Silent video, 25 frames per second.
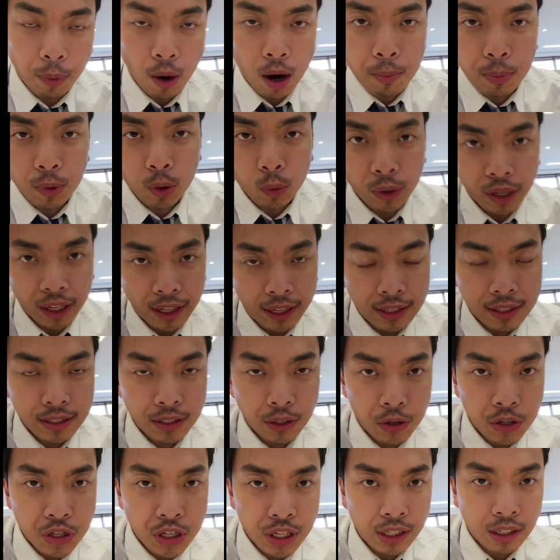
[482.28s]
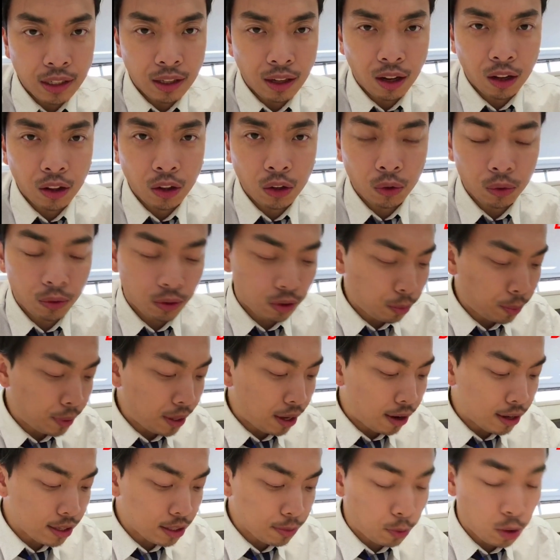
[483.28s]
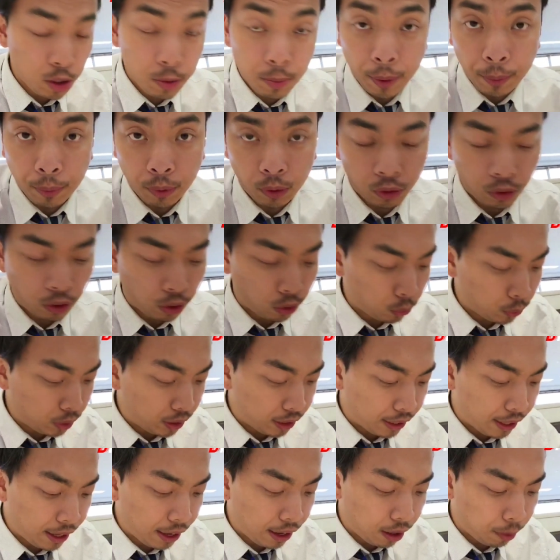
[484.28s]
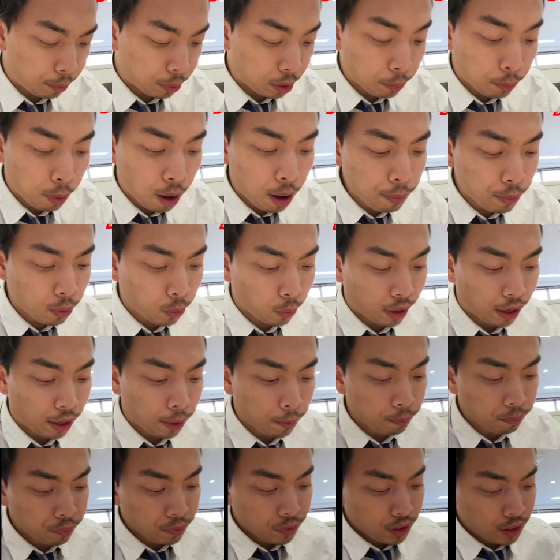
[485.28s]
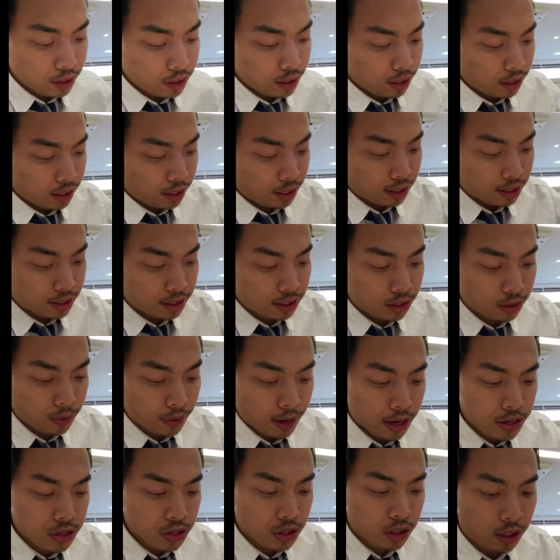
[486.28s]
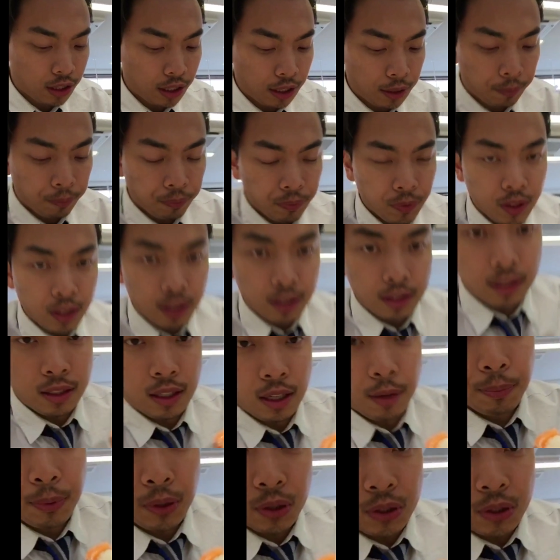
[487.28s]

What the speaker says: proper way to eat sushi, although to be honest, most people don't really care, but the proper way is to actually dip